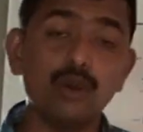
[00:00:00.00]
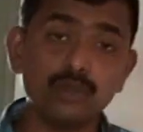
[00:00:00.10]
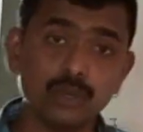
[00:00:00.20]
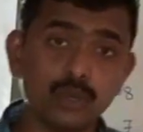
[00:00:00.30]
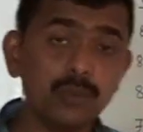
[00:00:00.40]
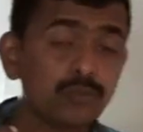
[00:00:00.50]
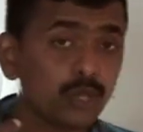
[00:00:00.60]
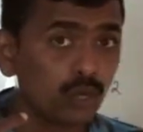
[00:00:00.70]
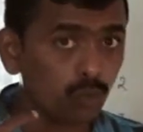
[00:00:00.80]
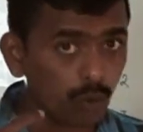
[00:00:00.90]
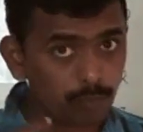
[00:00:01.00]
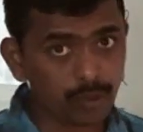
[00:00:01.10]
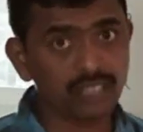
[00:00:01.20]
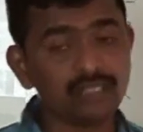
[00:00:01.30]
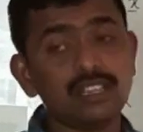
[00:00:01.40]
how to
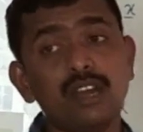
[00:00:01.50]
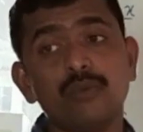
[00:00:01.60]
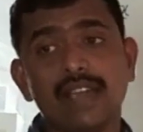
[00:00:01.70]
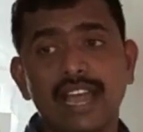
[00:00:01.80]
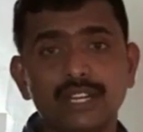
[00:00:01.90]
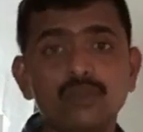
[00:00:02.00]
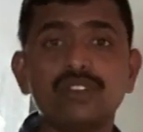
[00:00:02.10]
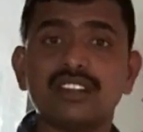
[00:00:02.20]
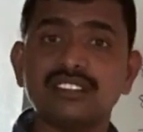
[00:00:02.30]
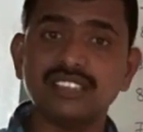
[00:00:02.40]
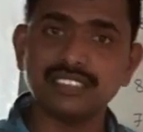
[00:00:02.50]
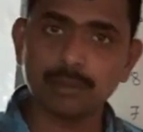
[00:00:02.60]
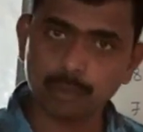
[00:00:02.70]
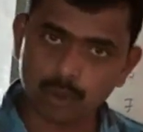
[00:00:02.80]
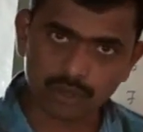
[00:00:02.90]
obtain the value tracing
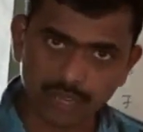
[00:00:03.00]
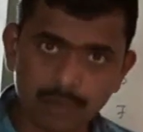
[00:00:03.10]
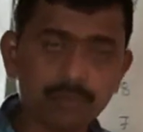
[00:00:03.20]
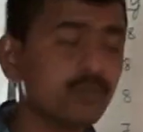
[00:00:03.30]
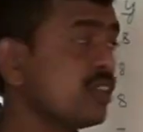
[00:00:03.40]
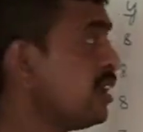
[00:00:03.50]
the program.